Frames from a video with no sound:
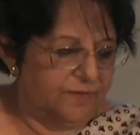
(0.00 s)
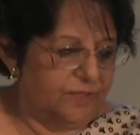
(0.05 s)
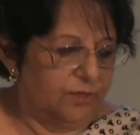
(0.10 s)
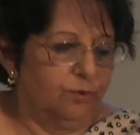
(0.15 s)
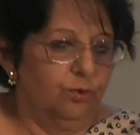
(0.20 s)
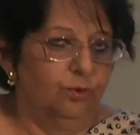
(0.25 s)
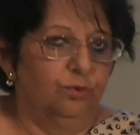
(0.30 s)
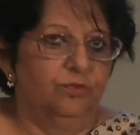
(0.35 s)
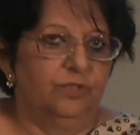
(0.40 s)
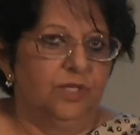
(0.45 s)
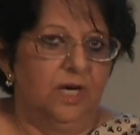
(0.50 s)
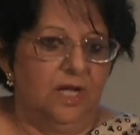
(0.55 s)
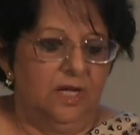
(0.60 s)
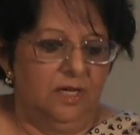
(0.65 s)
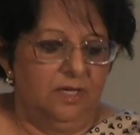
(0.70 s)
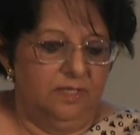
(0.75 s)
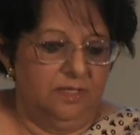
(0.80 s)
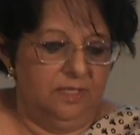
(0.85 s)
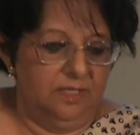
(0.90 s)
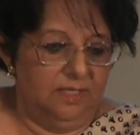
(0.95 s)
of
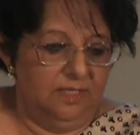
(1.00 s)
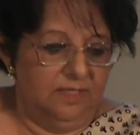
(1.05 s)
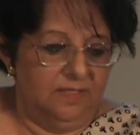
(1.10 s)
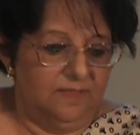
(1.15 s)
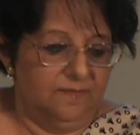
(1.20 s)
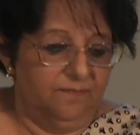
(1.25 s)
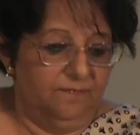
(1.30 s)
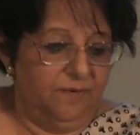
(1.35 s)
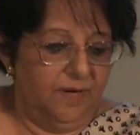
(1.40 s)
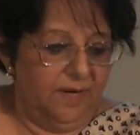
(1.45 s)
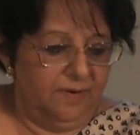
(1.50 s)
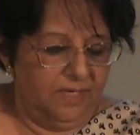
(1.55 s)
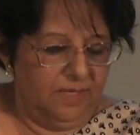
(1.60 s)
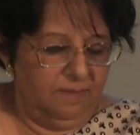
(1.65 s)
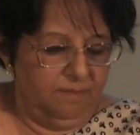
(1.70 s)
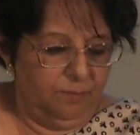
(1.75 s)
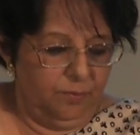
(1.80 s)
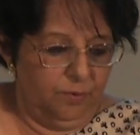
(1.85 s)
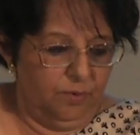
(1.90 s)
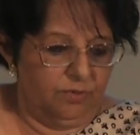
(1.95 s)
Socotra is very
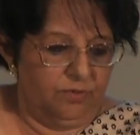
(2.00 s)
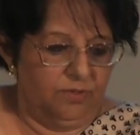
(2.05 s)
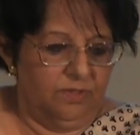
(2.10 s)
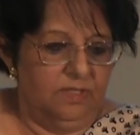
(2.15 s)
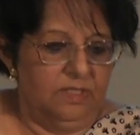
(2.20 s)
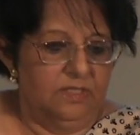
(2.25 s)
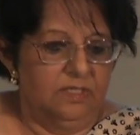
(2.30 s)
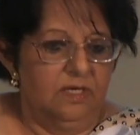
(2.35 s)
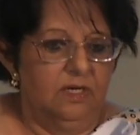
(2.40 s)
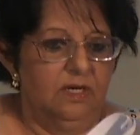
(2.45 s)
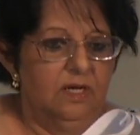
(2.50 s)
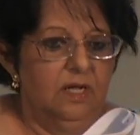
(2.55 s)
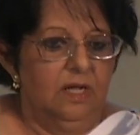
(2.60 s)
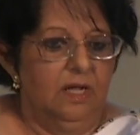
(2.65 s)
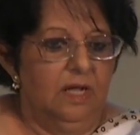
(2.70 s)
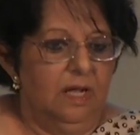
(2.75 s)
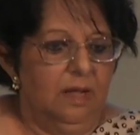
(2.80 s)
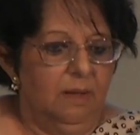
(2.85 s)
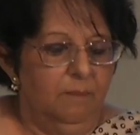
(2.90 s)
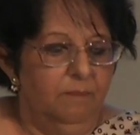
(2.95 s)
important
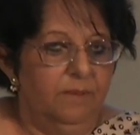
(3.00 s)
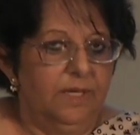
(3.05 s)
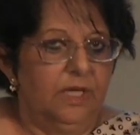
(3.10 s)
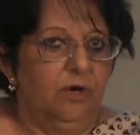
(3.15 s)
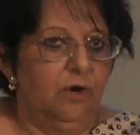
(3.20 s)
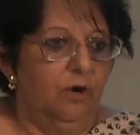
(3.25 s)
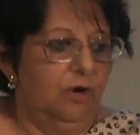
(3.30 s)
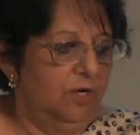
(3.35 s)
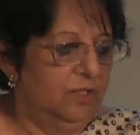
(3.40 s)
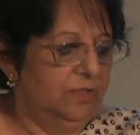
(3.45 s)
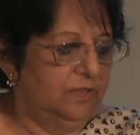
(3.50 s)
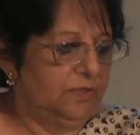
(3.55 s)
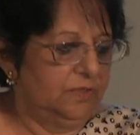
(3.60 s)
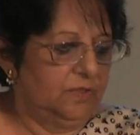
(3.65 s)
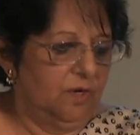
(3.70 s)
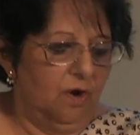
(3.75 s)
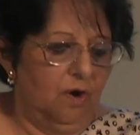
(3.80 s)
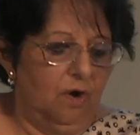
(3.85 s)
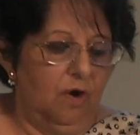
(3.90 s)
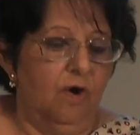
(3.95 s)

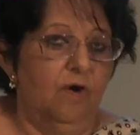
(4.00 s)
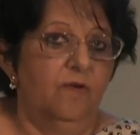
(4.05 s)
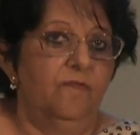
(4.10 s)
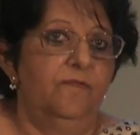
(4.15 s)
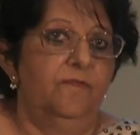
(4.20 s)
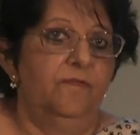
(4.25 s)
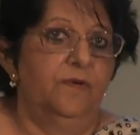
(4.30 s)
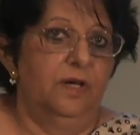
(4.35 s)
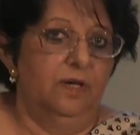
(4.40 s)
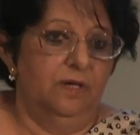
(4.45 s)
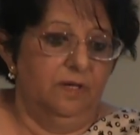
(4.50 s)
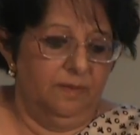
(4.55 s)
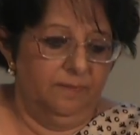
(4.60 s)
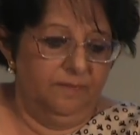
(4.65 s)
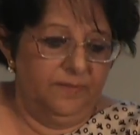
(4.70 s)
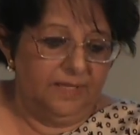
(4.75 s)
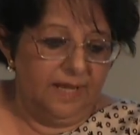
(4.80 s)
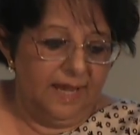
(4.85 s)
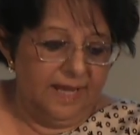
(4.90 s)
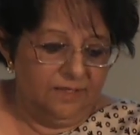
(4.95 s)
because of
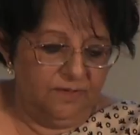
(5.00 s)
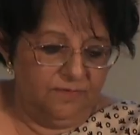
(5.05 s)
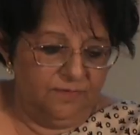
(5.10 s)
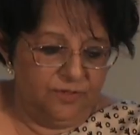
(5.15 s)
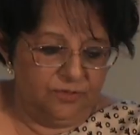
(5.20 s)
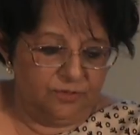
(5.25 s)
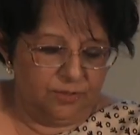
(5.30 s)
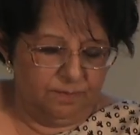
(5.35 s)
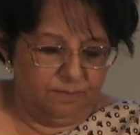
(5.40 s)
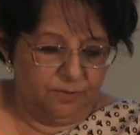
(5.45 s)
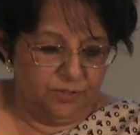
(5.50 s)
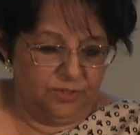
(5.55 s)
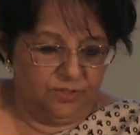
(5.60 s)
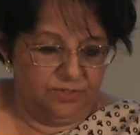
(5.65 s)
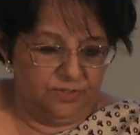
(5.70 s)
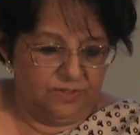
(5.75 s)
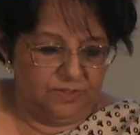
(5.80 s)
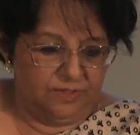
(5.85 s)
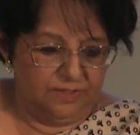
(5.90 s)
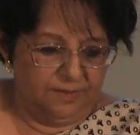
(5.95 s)
um, the kind of
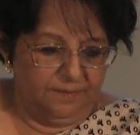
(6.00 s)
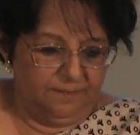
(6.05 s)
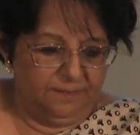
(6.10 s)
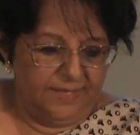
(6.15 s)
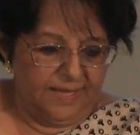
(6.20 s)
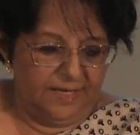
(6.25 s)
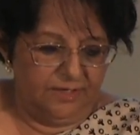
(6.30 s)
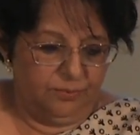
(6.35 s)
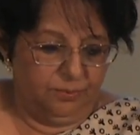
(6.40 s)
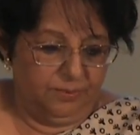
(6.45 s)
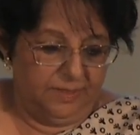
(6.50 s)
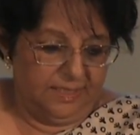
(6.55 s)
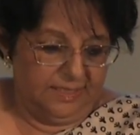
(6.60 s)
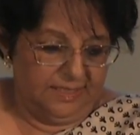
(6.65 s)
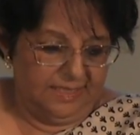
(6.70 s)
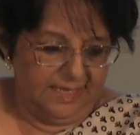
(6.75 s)
inscriptions that we